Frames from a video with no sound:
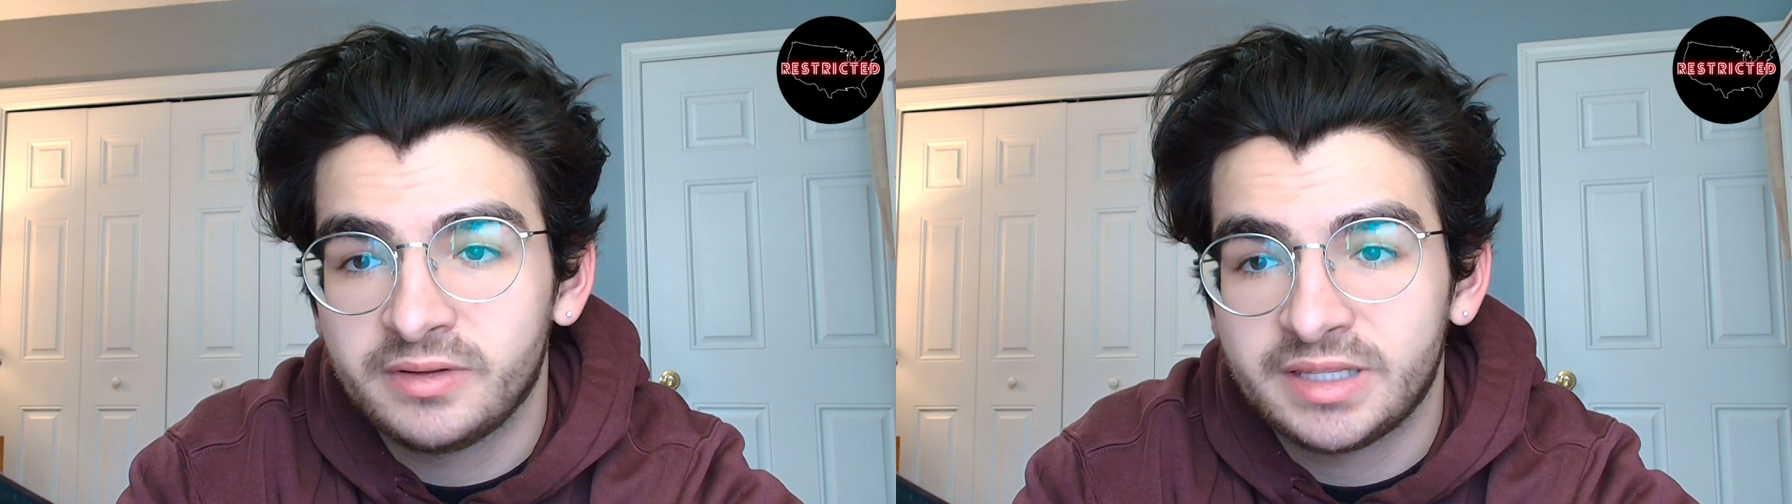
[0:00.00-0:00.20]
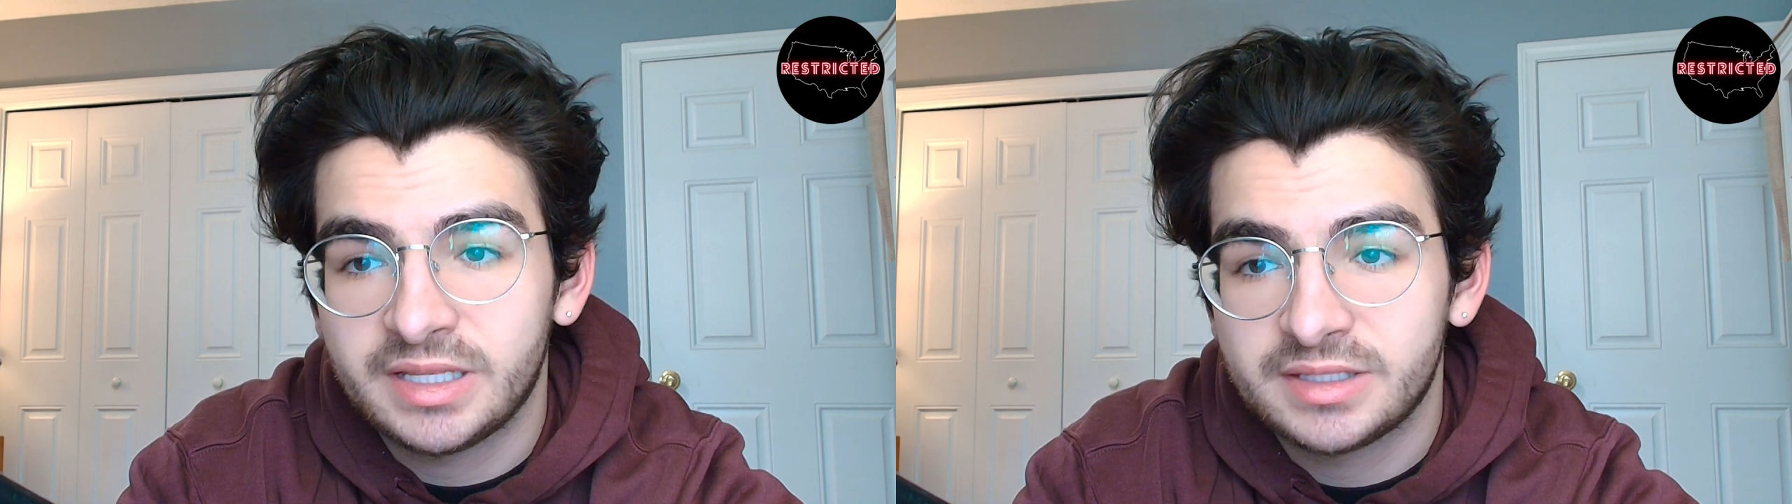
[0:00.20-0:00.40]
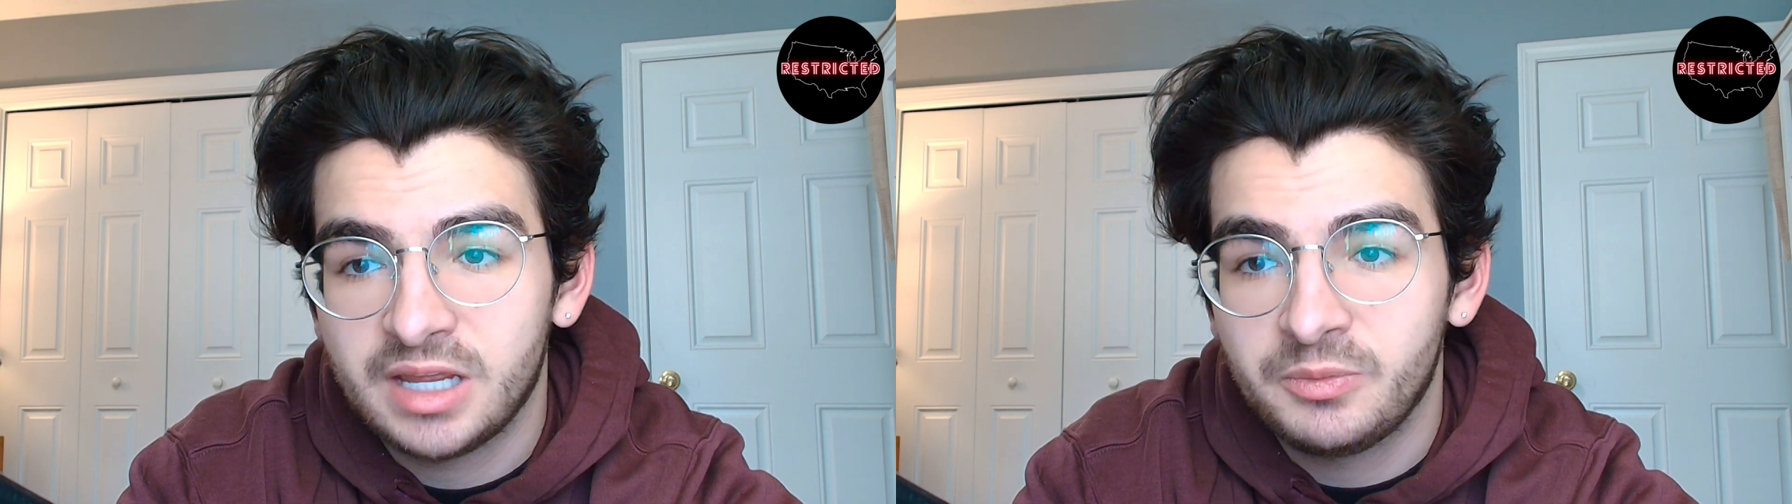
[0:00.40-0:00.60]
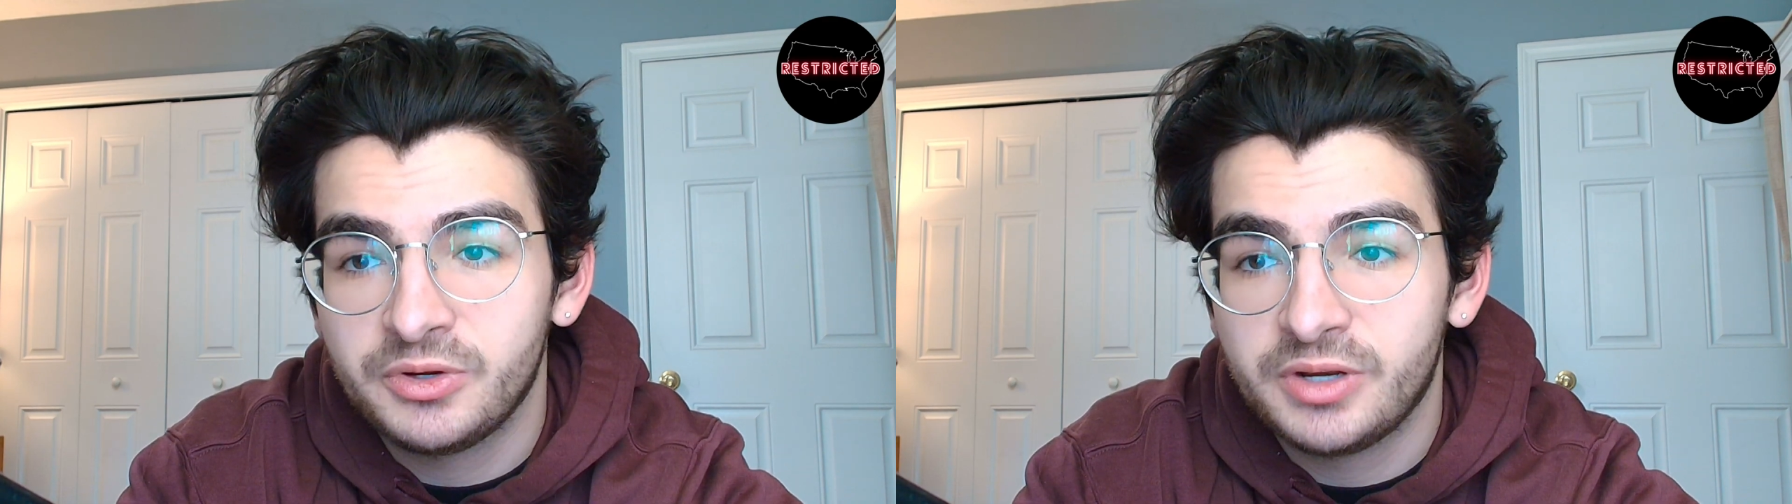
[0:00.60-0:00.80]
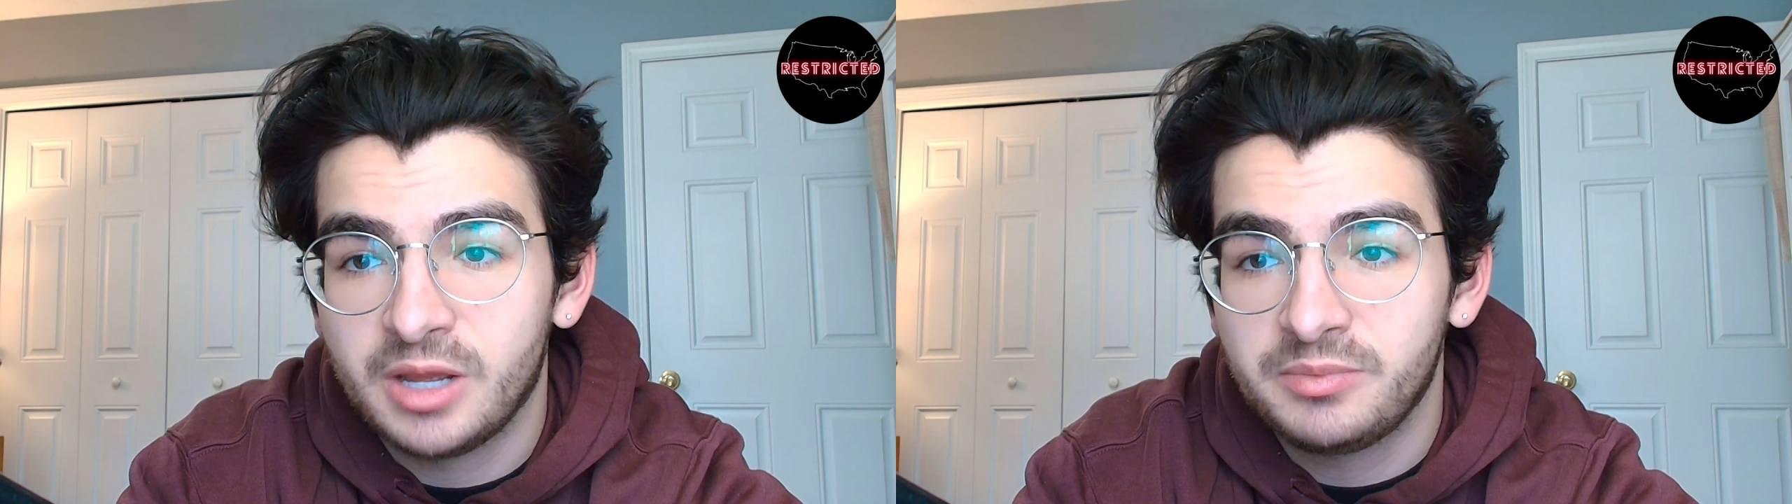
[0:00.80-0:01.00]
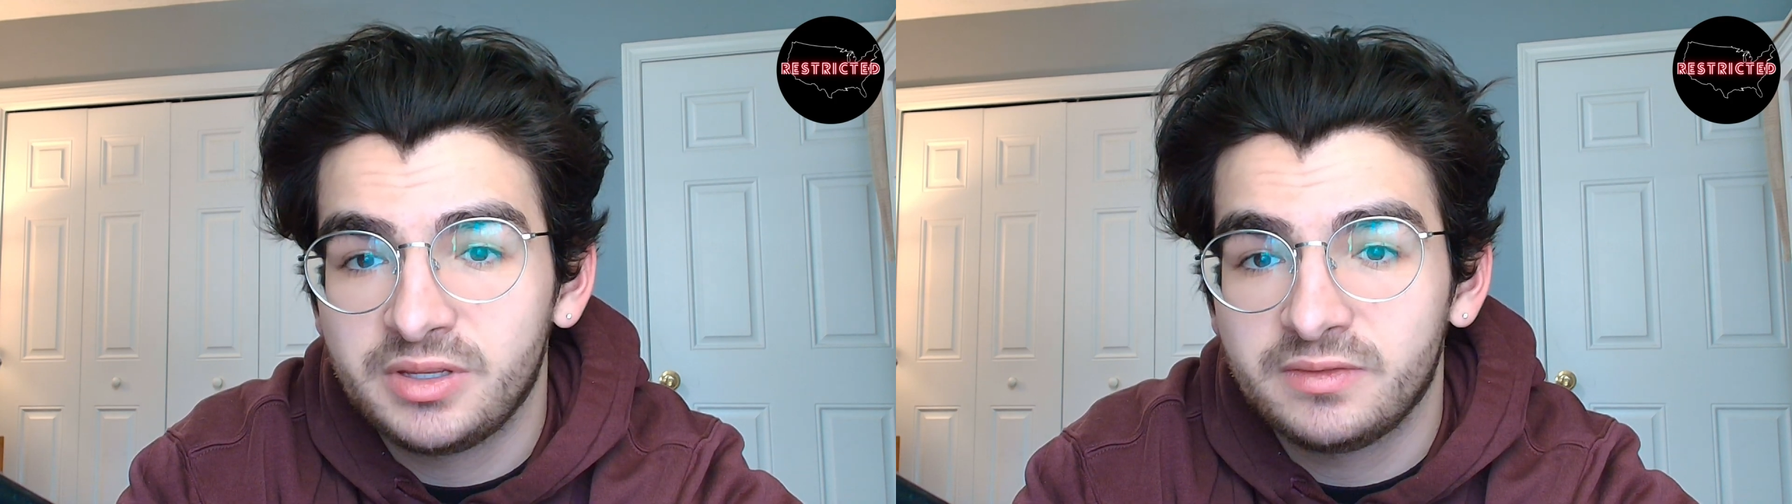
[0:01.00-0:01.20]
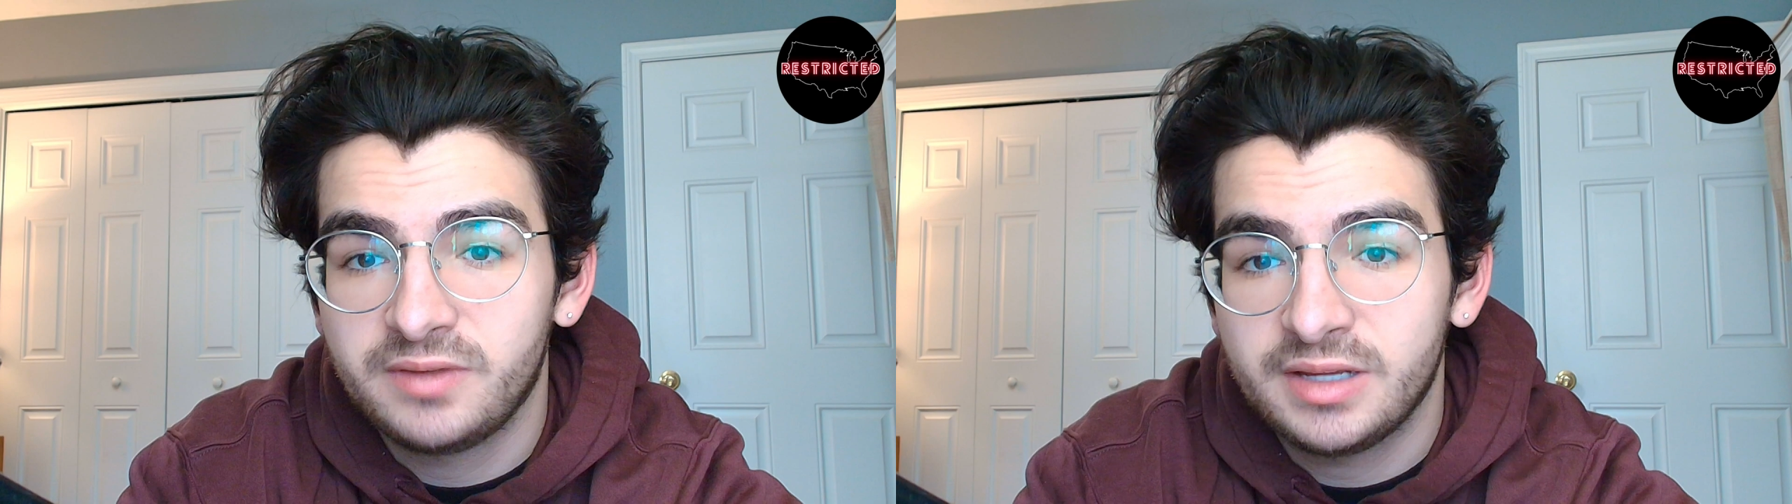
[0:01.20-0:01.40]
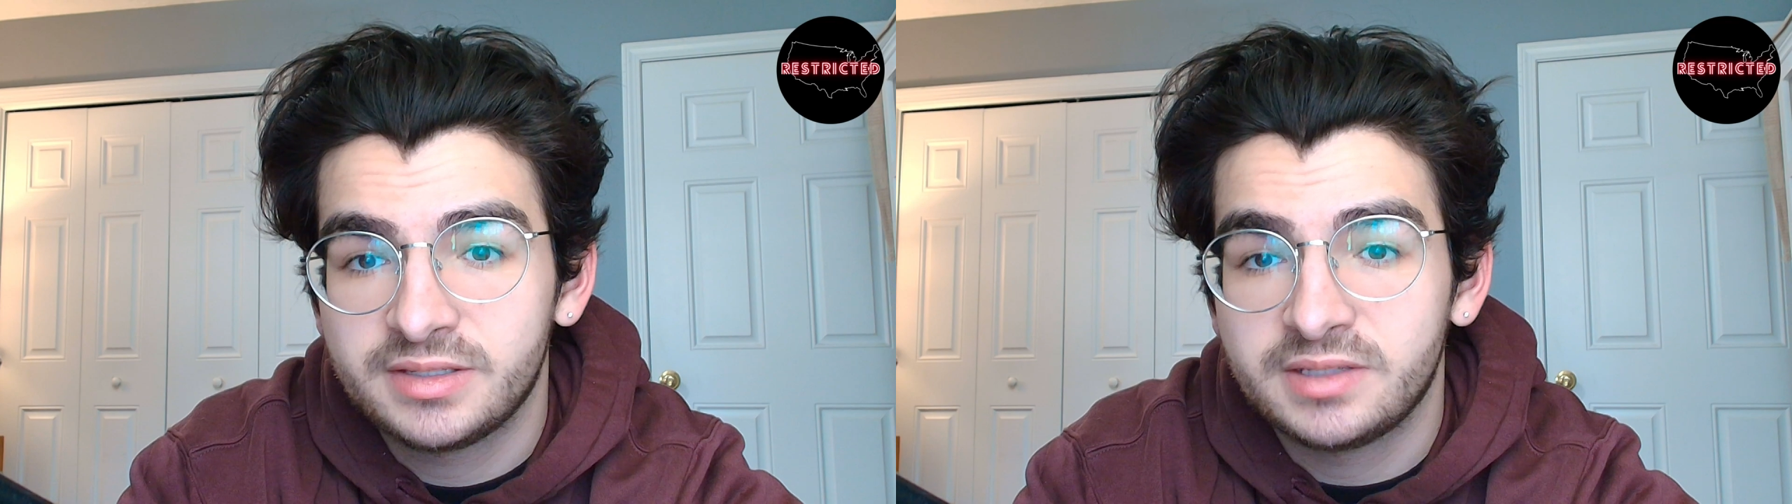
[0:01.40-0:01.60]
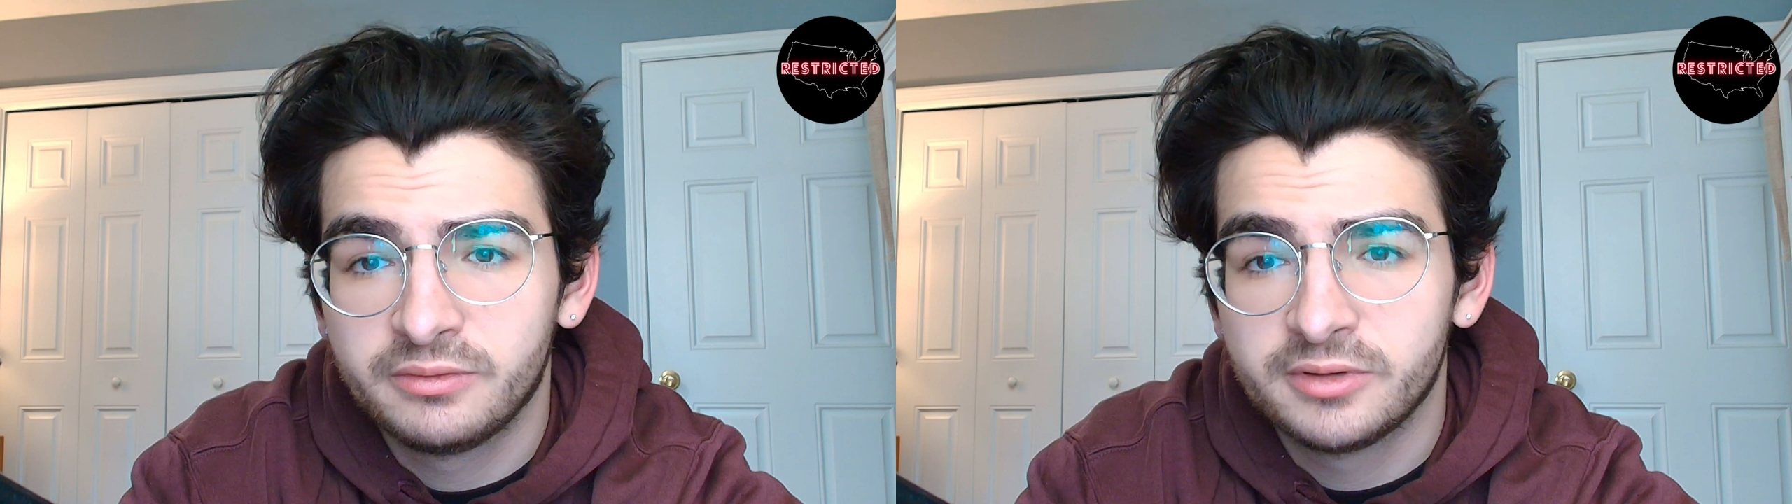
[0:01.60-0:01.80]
at that time would not be affected.